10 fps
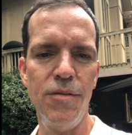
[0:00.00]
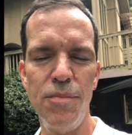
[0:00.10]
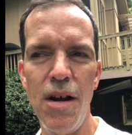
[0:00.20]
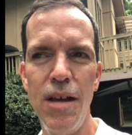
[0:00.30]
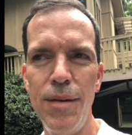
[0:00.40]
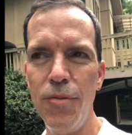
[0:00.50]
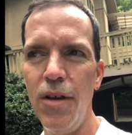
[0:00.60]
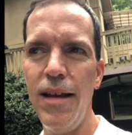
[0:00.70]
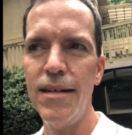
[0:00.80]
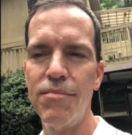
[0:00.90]
would probably be more
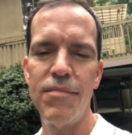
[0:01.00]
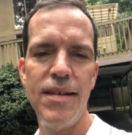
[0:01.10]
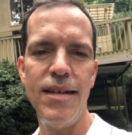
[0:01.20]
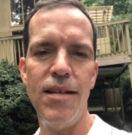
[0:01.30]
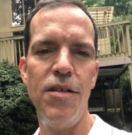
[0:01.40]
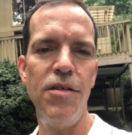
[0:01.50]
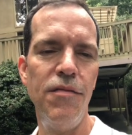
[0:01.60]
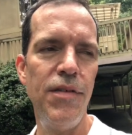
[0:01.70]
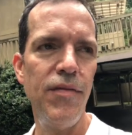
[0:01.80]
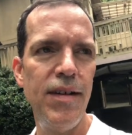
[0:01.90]
like
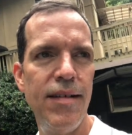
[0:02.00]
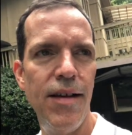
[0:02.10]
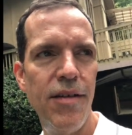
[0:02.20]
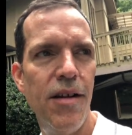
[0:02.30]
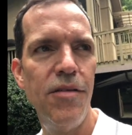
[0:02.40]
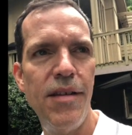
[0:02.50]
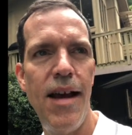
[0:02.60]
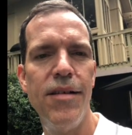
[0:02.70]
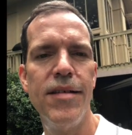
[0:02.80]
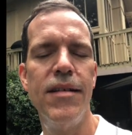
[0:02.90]
650,
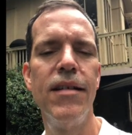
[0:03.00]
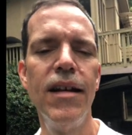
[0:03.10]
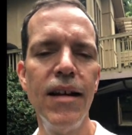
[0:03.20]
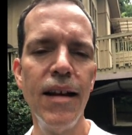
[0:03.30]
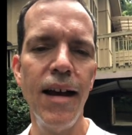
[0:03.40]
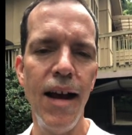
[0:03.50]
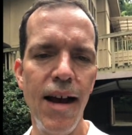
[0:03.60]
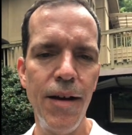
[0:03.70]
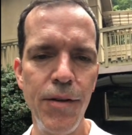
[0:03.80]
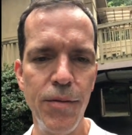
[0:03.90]
700,000
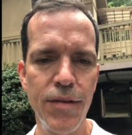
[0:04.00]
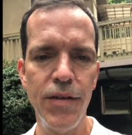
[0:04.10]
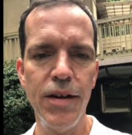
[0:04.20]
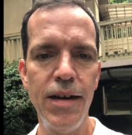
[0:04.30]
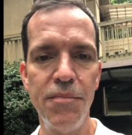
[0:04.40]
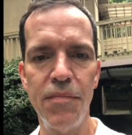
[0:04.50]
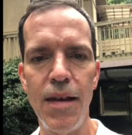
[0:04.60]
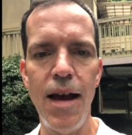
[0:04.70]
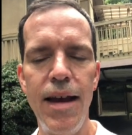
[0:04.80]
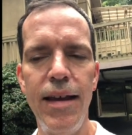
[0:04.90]
if it was very
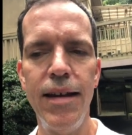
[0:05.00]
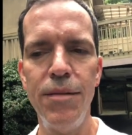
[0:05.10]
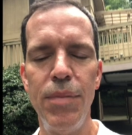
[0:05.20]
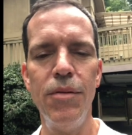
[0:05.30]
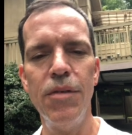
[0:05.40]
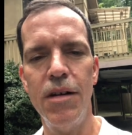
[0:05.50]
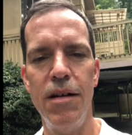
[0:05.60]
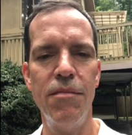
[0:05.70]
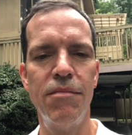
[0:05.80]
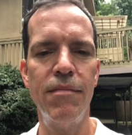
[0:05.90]
high end, but we're going
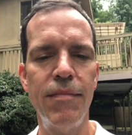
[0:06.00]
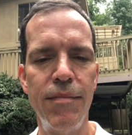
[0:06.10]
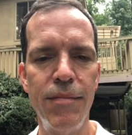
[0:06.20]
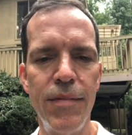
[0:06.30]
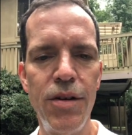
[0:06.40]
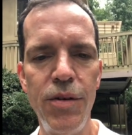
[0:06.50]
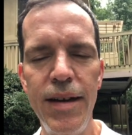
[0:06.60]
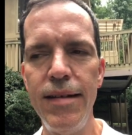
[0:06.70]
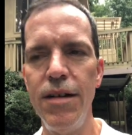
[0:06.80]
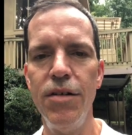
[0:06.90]
to do
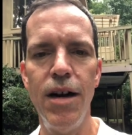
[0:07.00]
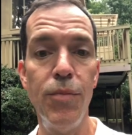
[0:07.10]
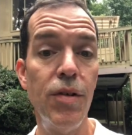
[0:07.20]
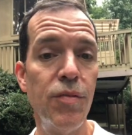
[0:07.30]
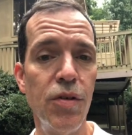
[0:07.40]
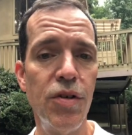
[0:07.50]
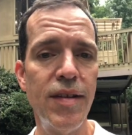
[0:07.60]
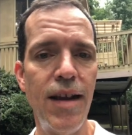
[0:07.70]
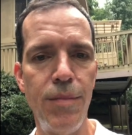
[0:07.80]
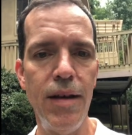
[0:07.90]
easier numbers. We'll just
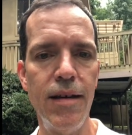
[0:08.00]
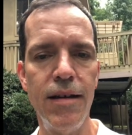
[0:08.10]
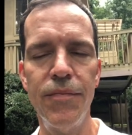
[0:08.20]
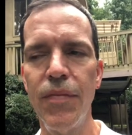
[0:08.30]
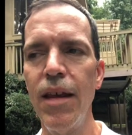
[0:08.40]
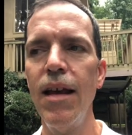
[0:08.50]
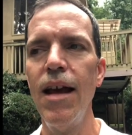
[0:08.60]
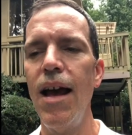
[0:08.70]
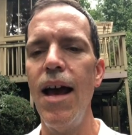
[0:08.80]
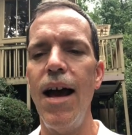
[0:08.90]
say $1 million.
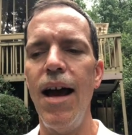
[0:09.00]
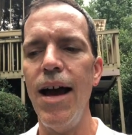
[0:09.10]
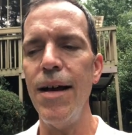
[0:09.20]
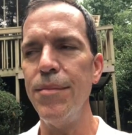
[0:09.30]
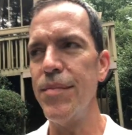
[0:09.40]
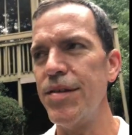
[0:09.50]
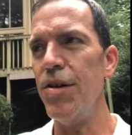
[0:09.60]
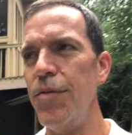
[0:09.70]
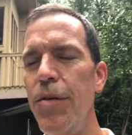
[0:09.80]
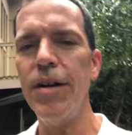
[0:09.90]
So
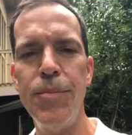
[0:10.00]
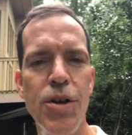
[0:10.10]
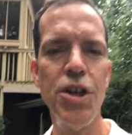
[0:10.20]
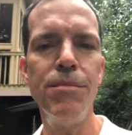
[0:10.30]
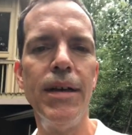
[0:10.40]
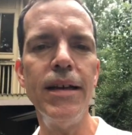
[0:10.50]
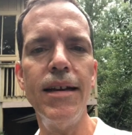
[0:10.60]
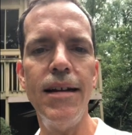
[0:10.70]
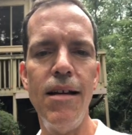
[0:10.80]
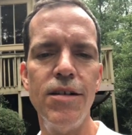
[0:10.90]
if we were going to push $1
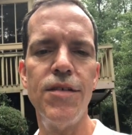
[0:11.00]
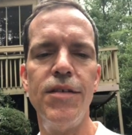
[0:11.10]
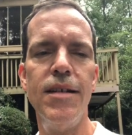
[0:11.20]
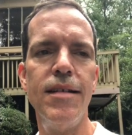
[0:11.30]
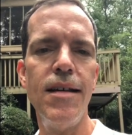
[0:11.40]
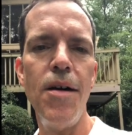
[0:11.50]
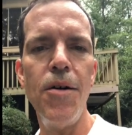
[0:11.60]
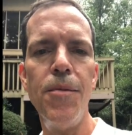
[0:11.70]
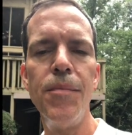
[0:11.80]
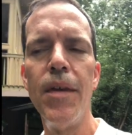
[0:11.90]
million for this
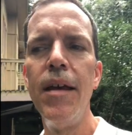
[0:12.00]
home,